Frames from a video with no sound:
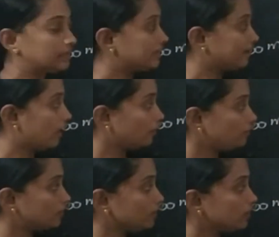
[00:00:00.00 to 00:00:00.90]
Then
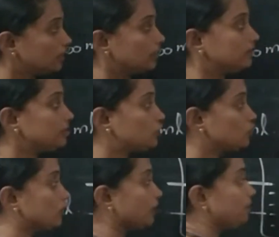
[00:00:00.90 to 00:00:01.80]
after these
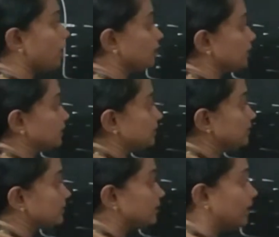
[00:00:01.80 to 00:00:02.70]
sugar
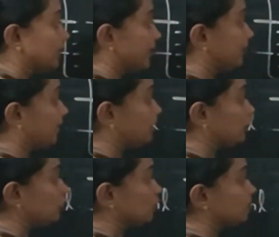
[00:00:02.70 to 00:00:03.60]
particles, they get
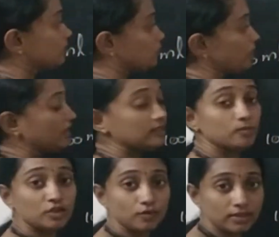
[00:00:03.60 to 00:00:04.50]
into the space
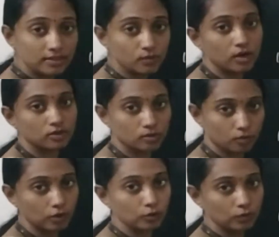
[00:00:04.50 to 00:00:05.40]
between these water
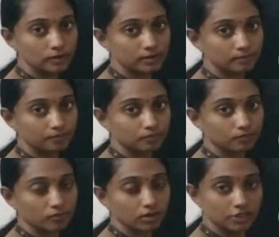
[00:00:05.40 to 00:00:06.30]
molecules.
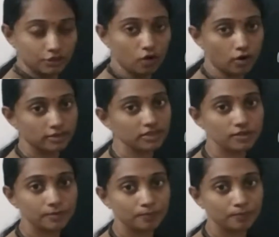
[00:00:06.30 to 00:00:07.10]
Did you got it?